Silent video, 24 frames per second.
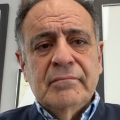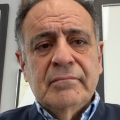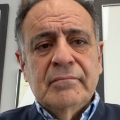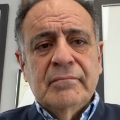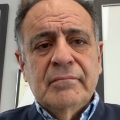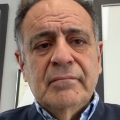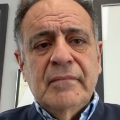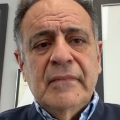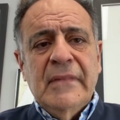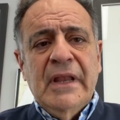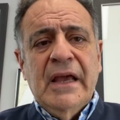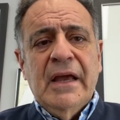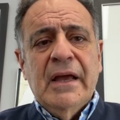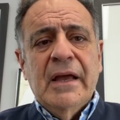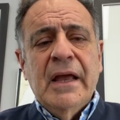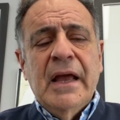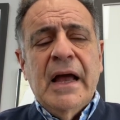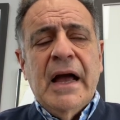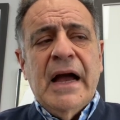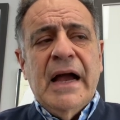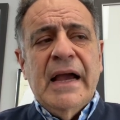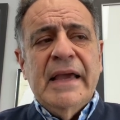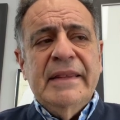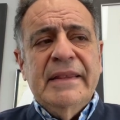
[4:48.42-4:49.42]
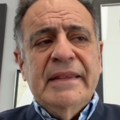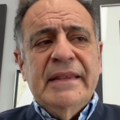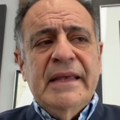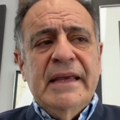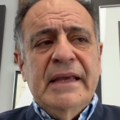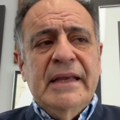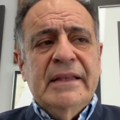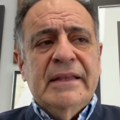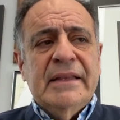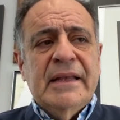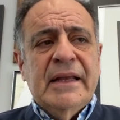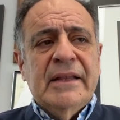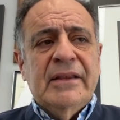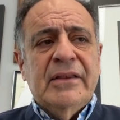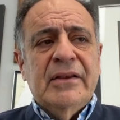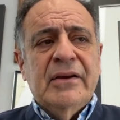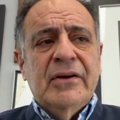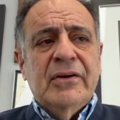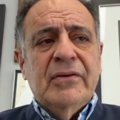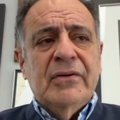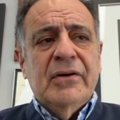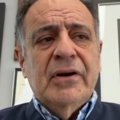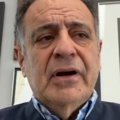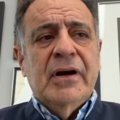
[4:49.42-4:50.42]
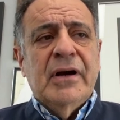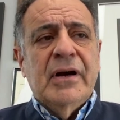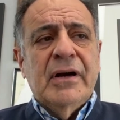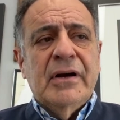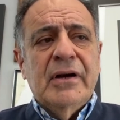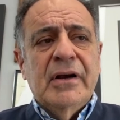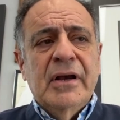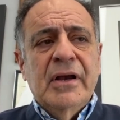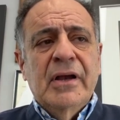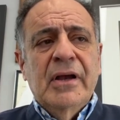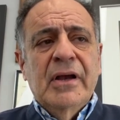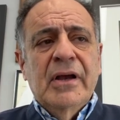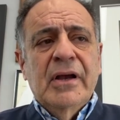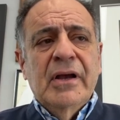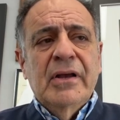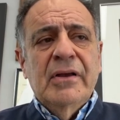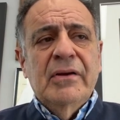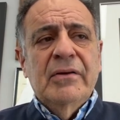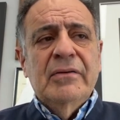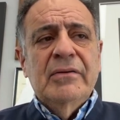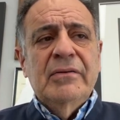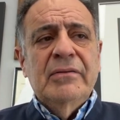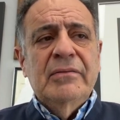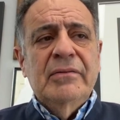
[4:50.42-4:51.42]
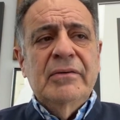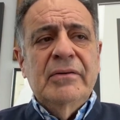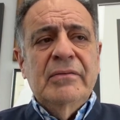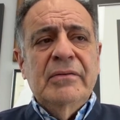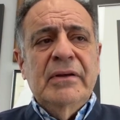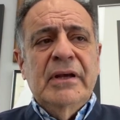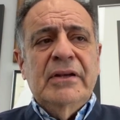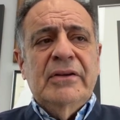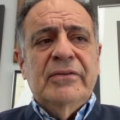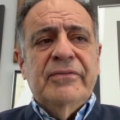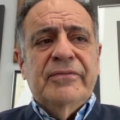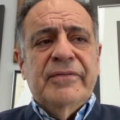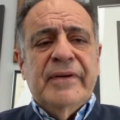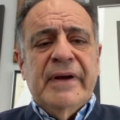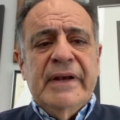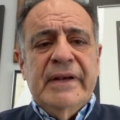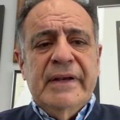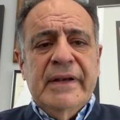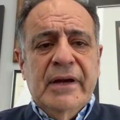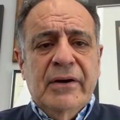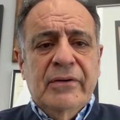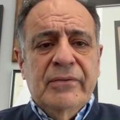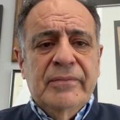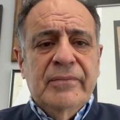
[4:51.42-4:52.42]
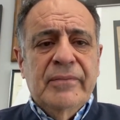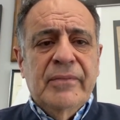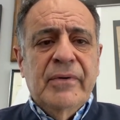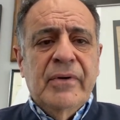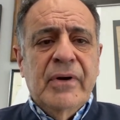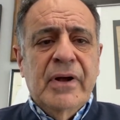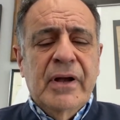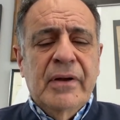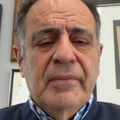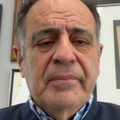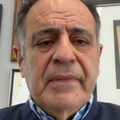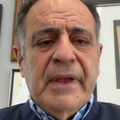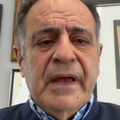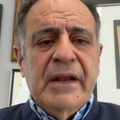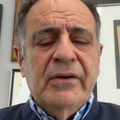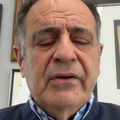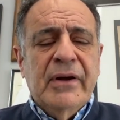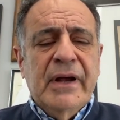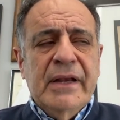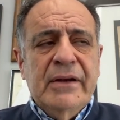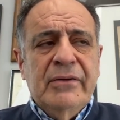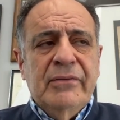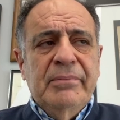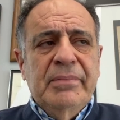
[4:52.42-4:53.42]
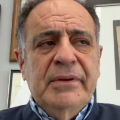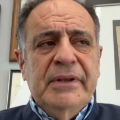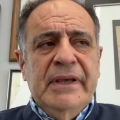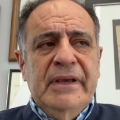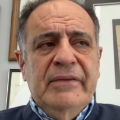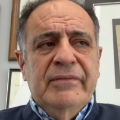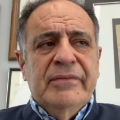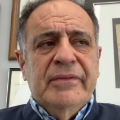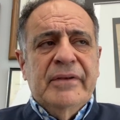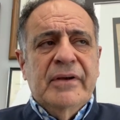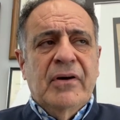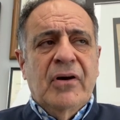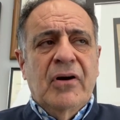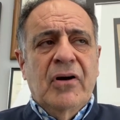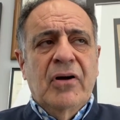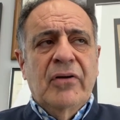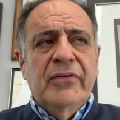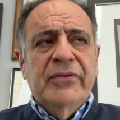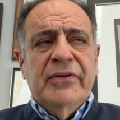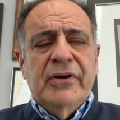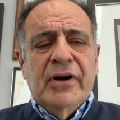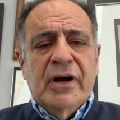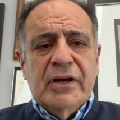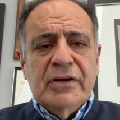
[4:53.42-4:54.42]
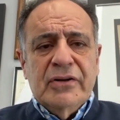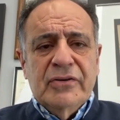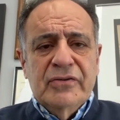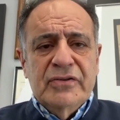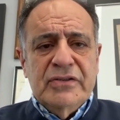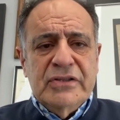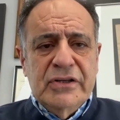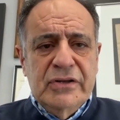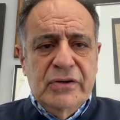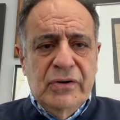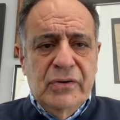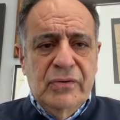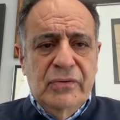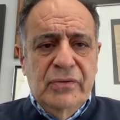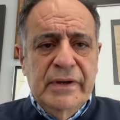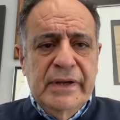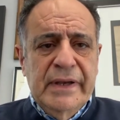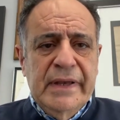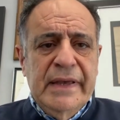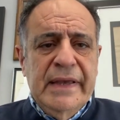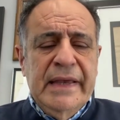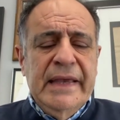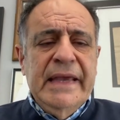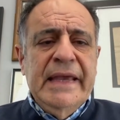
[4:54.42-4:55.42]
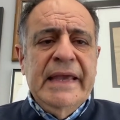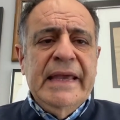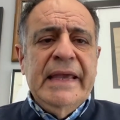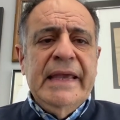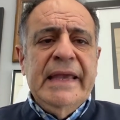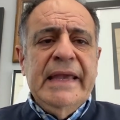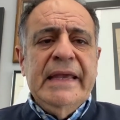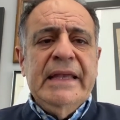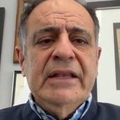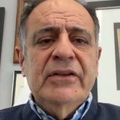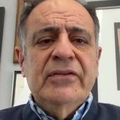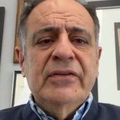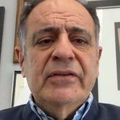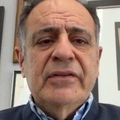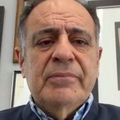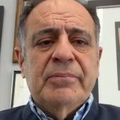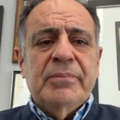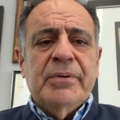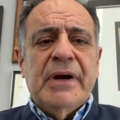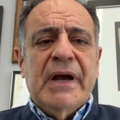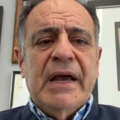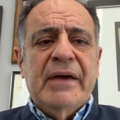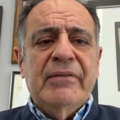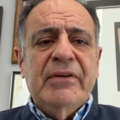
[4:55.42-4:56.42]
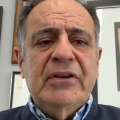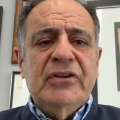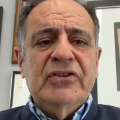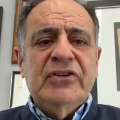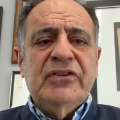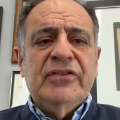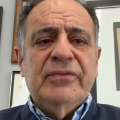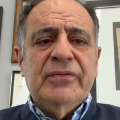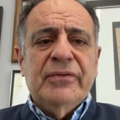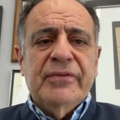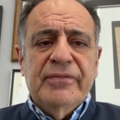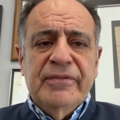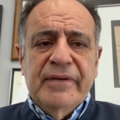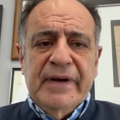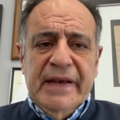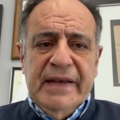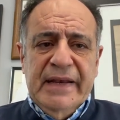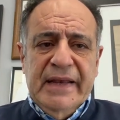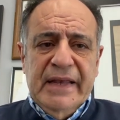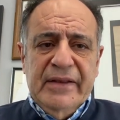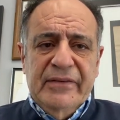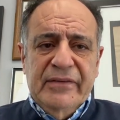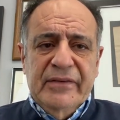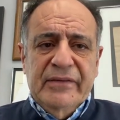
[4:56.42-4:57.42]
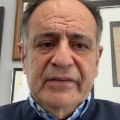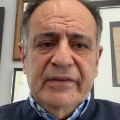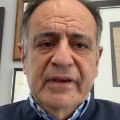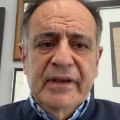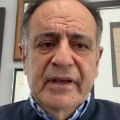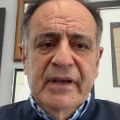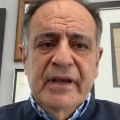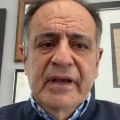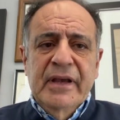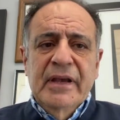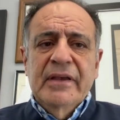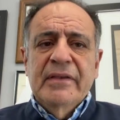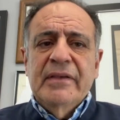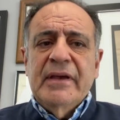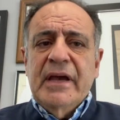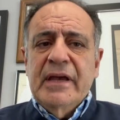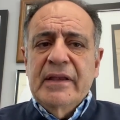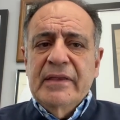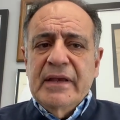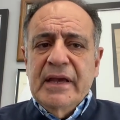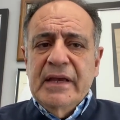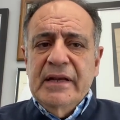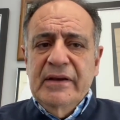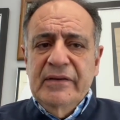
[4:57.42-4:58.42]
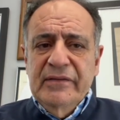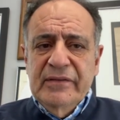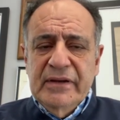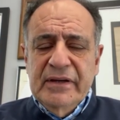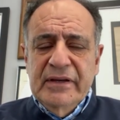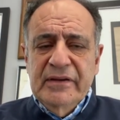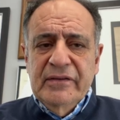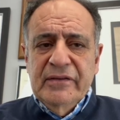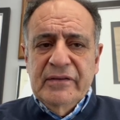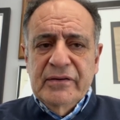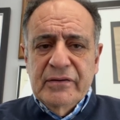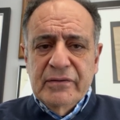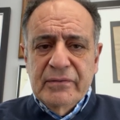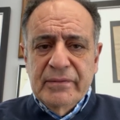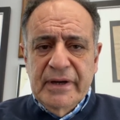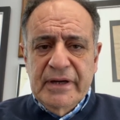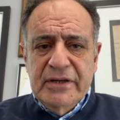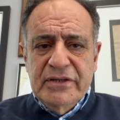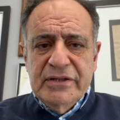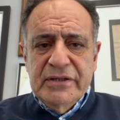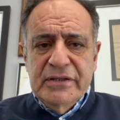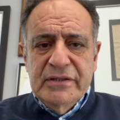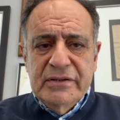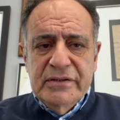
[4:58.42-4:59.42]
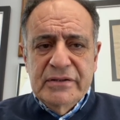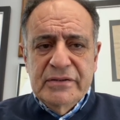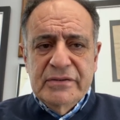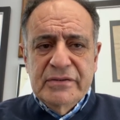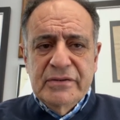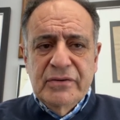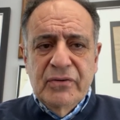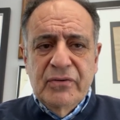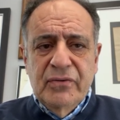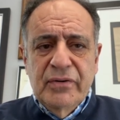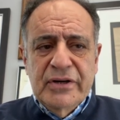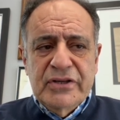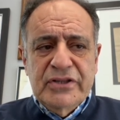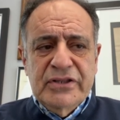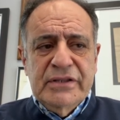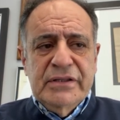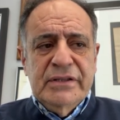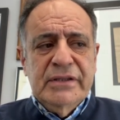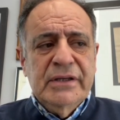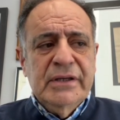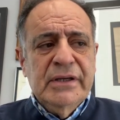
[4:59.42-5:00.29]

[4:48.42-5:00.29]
Yeah, I think that there are. You need to find out. I don't believe that all doctors go into the private just for finances. that is a consideration. There's no question.